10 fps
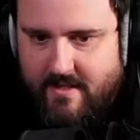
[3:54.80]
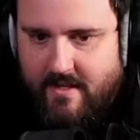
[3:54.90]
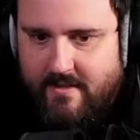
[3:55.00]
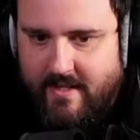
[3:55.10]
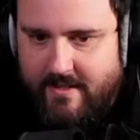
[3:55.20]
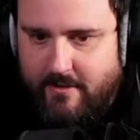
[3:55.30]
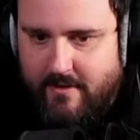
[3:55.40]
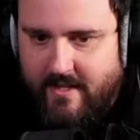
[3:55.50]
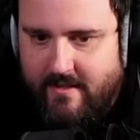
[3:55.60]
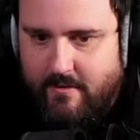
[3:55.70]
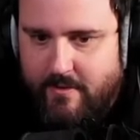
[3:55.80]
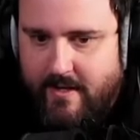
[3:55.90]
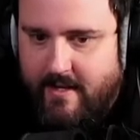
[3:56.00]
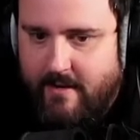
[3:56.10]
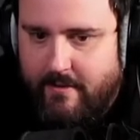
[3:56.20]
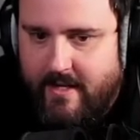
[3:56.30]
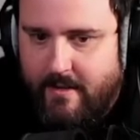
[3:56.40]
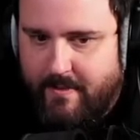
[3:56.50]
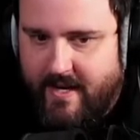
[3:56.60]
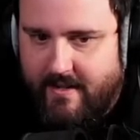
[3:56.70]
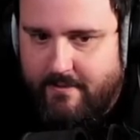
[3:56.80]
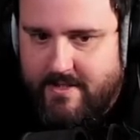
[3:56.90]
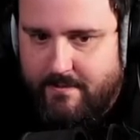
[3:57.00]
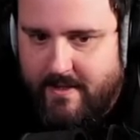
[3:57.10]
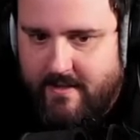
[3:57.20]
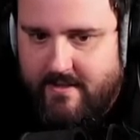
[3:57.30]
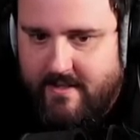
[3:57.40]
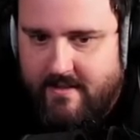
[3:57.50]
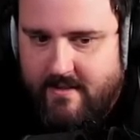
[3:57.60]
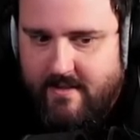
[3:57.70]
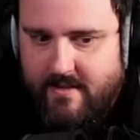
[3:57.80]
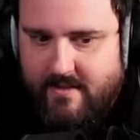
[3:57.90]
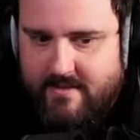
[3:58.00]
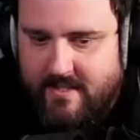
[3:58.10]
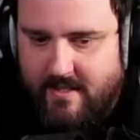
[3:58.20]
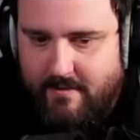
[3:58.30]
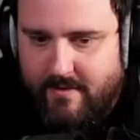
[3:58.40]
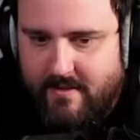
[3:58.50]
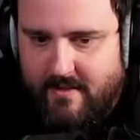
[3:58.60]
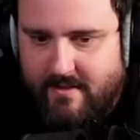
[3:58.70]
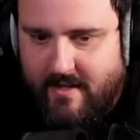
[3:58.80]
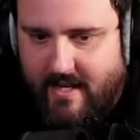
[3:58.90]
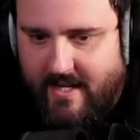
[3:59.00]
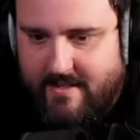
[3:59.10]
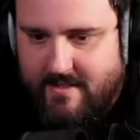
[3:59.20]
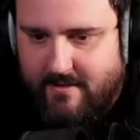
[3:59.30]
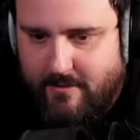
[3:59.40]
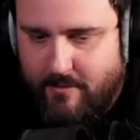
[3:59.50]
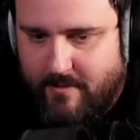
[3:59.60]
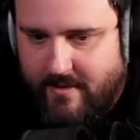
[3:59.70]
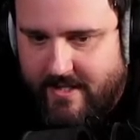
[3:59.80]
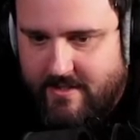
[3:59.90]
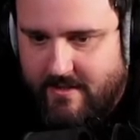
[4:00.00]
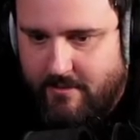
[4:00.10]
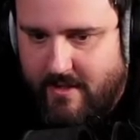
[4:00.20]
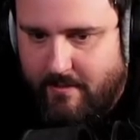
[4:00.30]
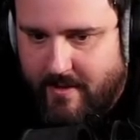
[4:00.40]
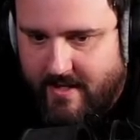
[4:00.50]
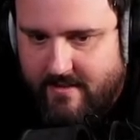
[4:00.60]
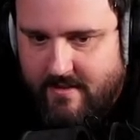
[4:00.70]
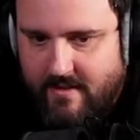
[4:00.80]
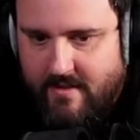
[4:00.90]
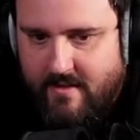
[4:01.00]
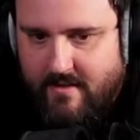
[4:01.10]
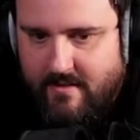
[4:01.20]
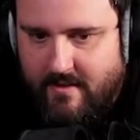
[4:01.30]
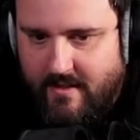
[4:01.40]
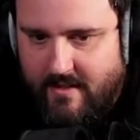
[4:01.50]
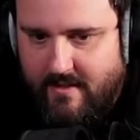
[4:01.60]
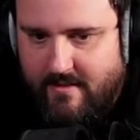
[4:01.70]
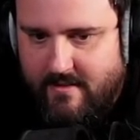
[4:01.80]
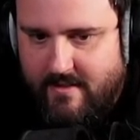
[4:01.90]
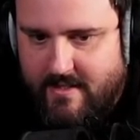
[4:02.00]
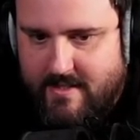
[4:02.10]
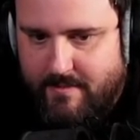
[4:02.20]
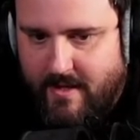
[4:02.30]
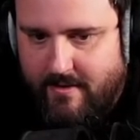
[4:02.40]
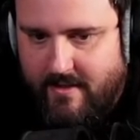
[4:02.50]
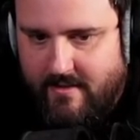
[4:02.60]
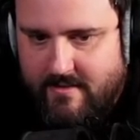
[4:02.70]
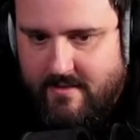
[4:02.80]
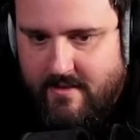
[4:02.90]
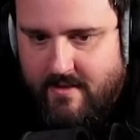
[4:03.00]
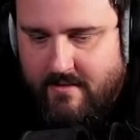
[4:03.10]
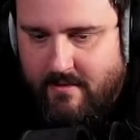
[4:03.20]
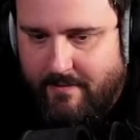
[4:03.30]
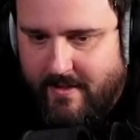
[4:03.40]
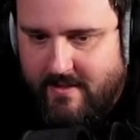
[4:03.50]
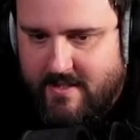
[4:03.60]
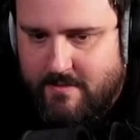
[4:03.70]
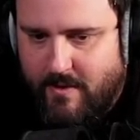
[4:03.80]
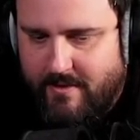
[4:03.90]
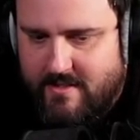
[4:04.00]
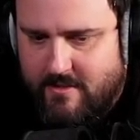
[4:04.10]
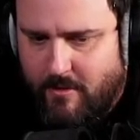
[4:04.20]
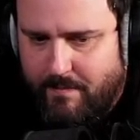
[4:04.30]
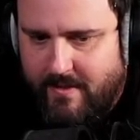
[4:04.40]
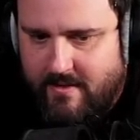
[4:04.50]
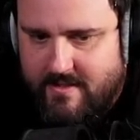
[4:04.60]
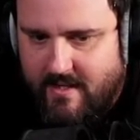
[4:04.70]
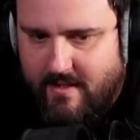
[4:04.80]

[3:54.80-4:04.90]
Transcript: that you're getting really bad visibility. See, even the lights in the room are actually really bad. And that's about it. I think this one is dropping your sanity